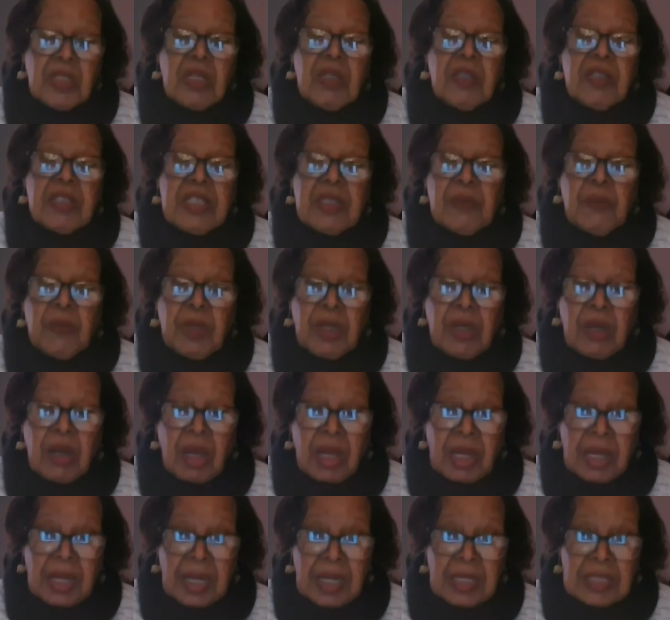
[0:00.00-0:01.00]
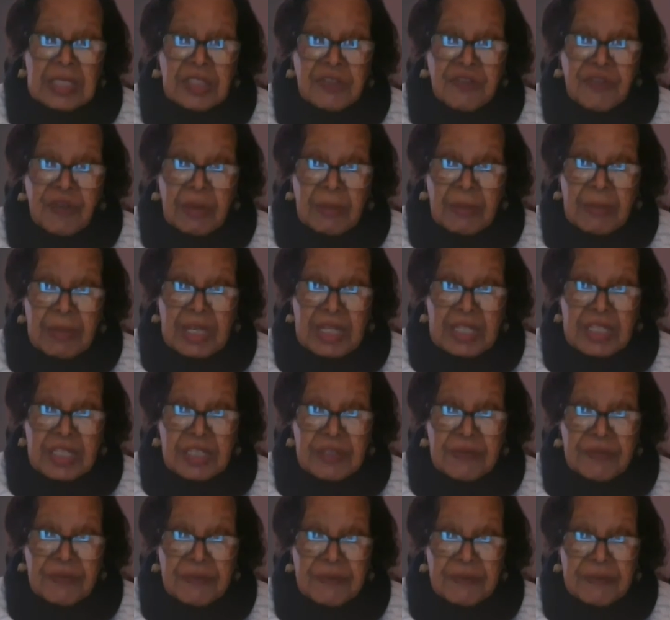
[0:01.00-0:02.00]
you say, what I got drum
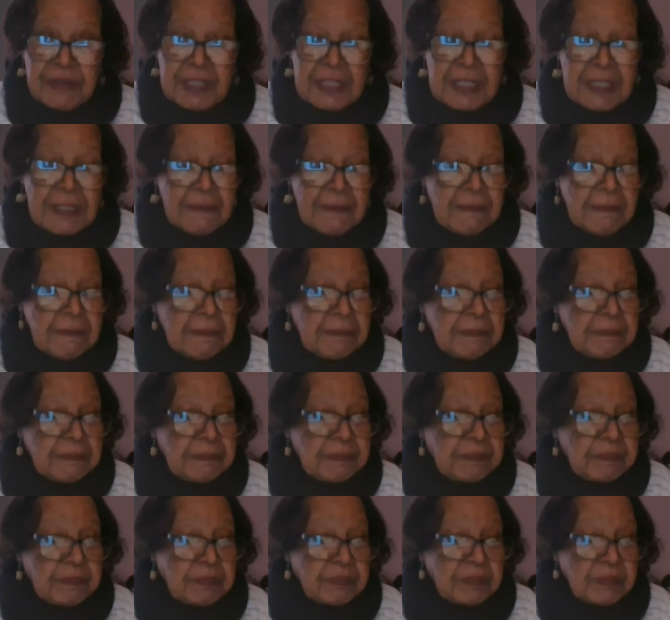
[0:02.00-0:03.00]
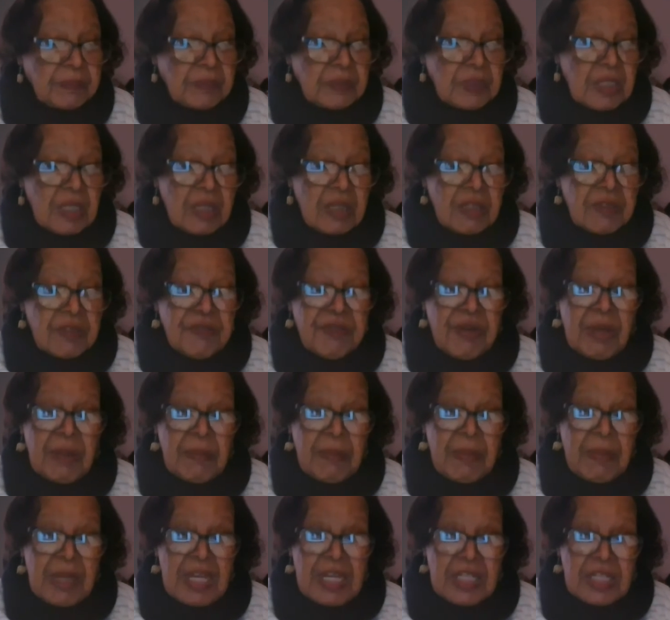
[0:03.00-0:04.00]
majors for freedom?
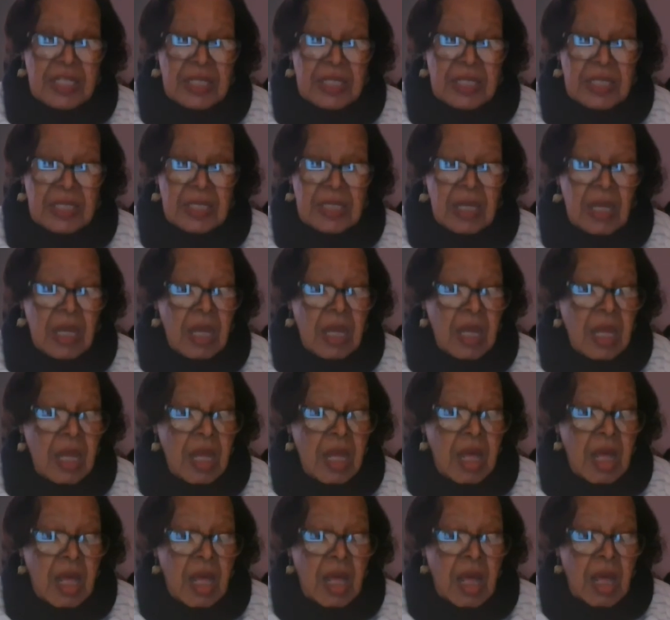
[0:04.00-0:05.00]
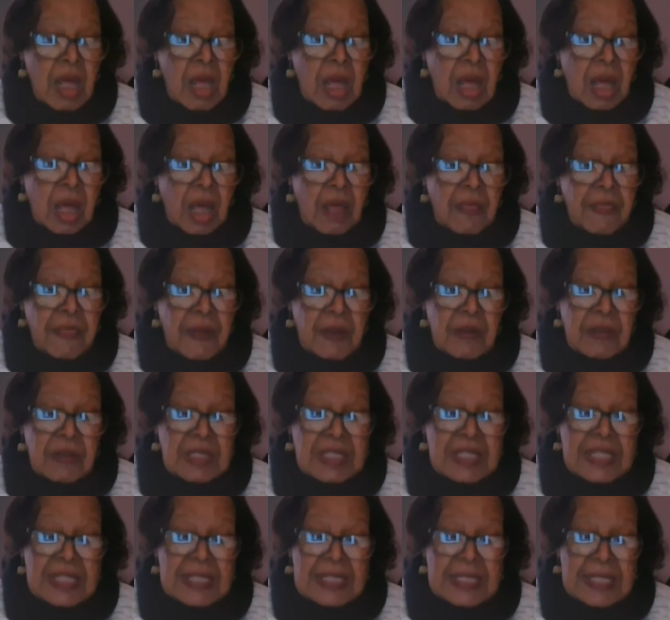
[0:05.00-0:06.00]
Drum majors are those
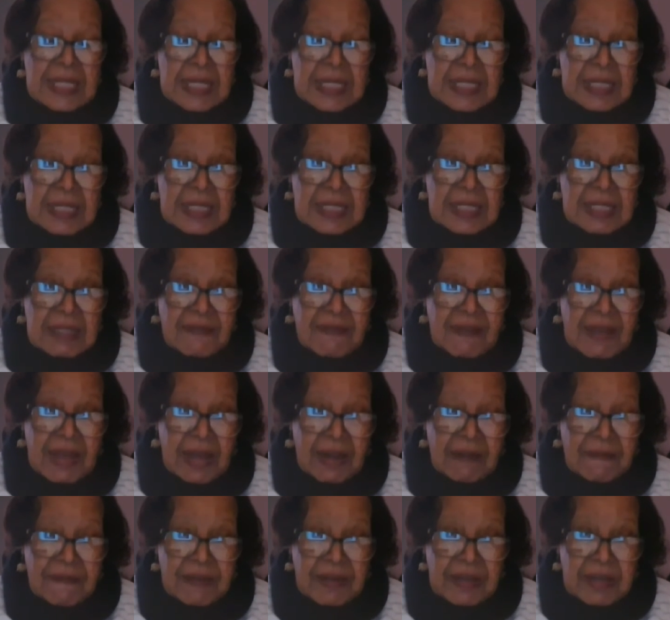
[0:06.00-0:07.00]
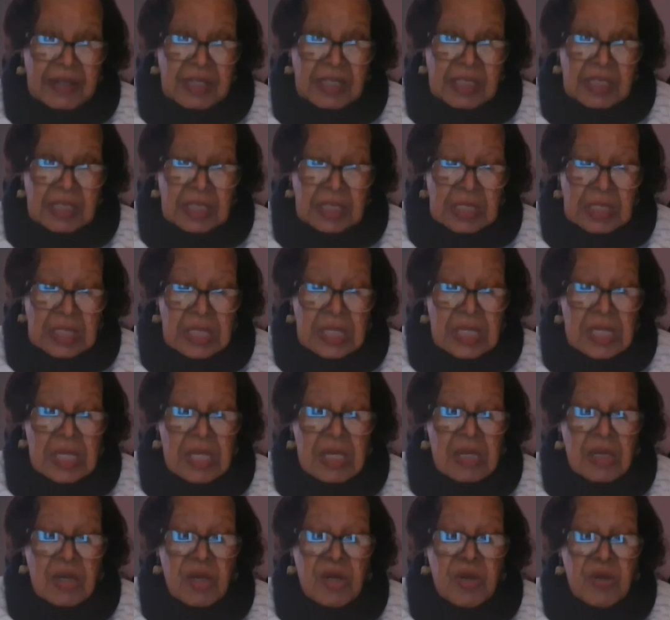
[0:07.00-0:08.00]
descendants of Africans
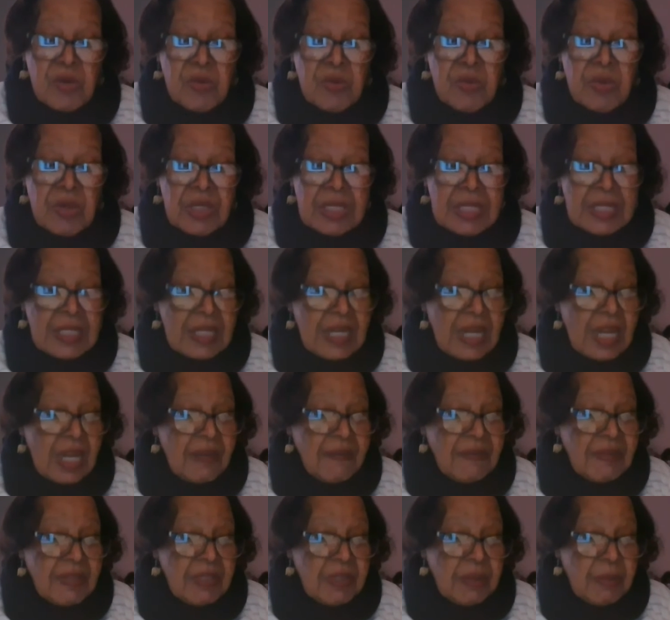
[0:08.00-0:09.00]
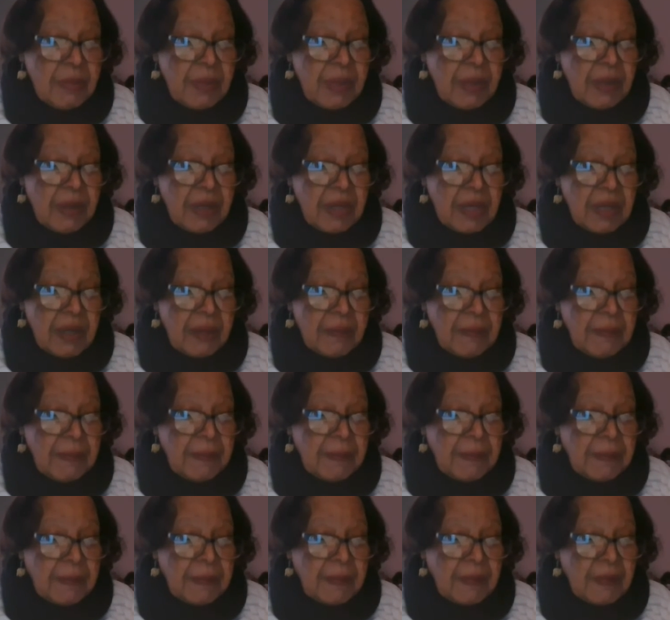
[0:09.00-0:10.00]
who were slaves in America.
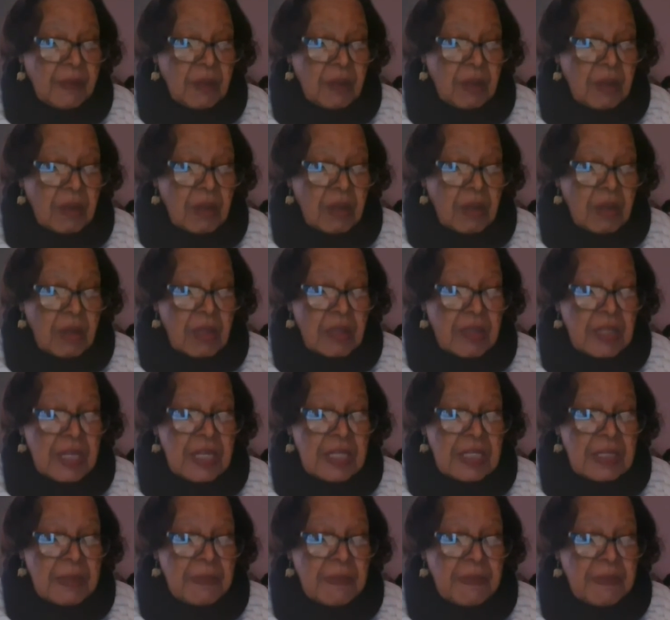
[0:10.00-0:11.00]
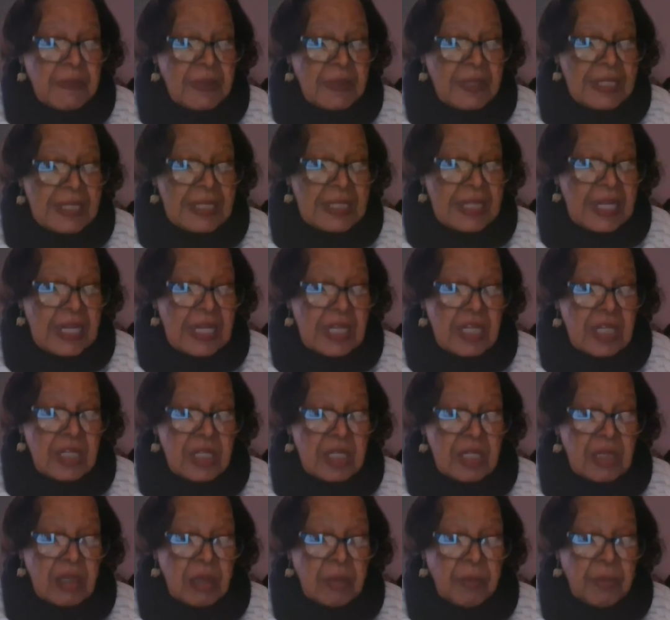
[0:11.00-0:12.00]
These
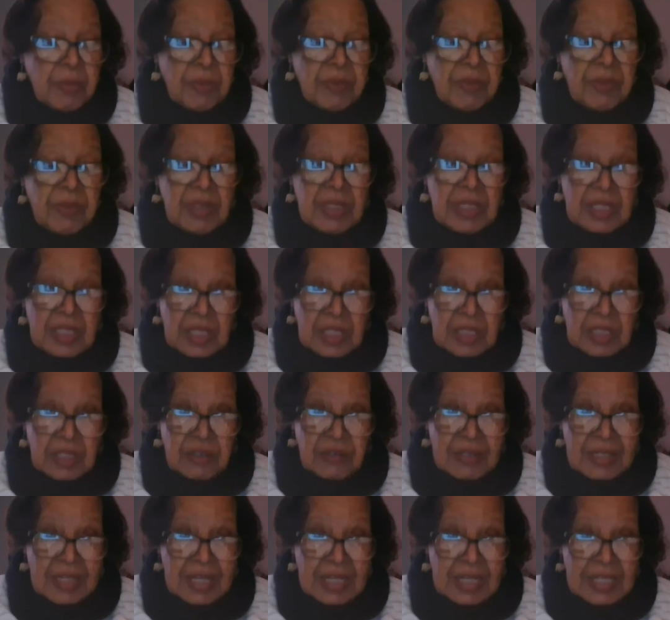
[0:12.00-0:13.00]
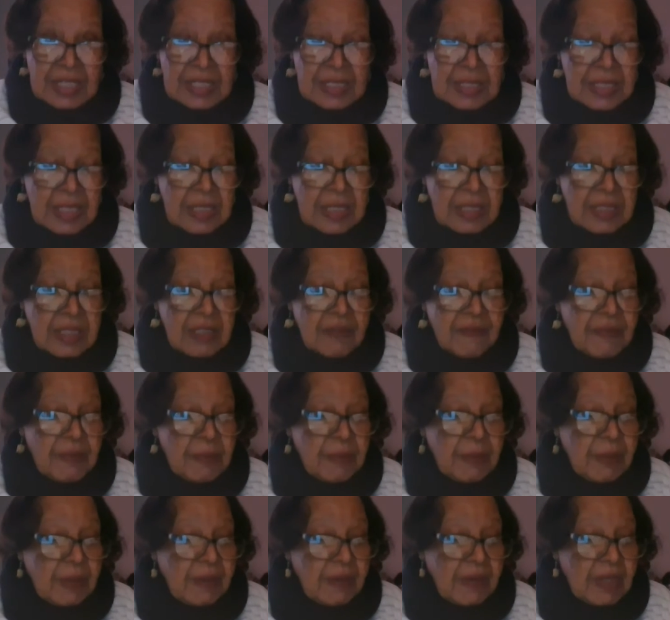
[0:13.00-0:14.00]
descendants are born in the United States of
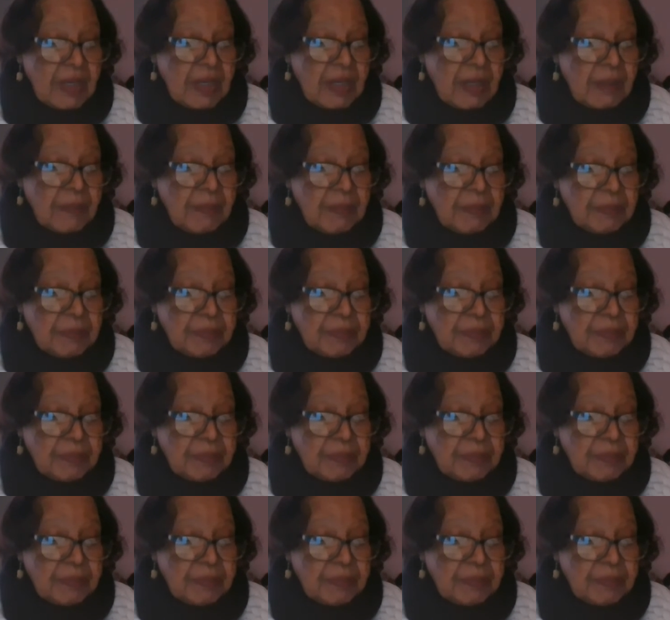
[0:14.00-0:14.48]
America.